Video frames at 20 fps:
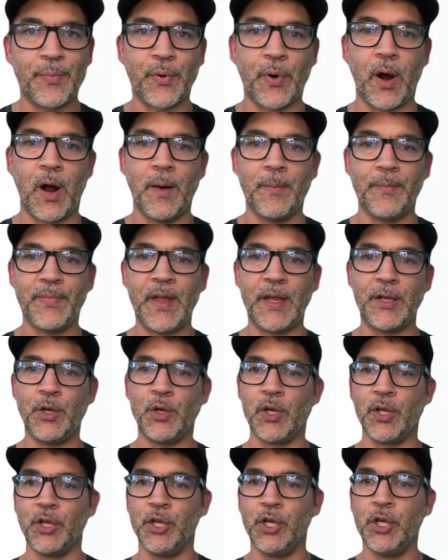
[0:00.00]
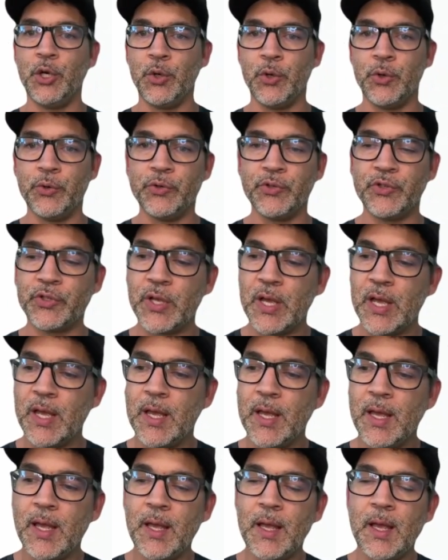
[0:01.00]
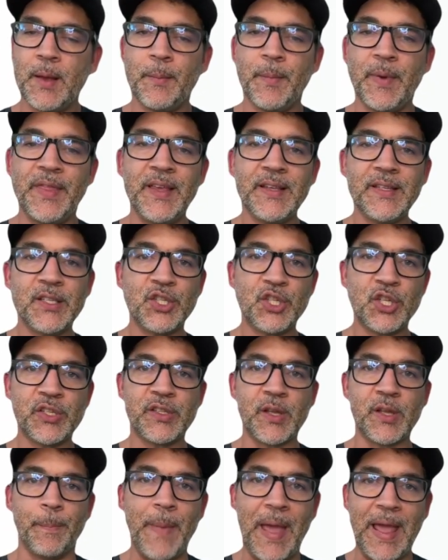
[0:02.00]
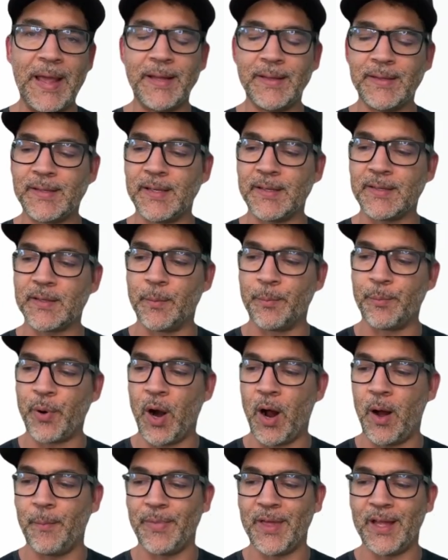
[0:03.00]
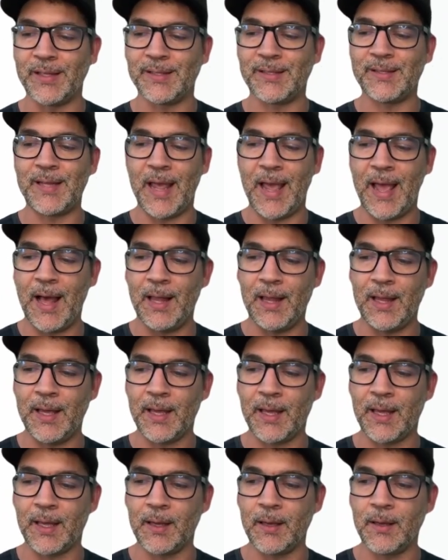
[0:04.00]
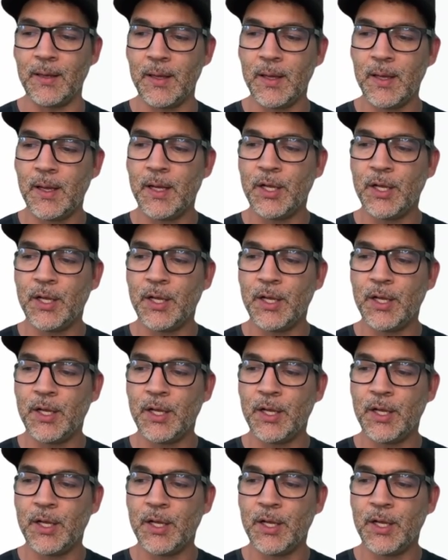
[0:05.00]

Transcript: prompt that you could use, but this is just the main system prompt that's telling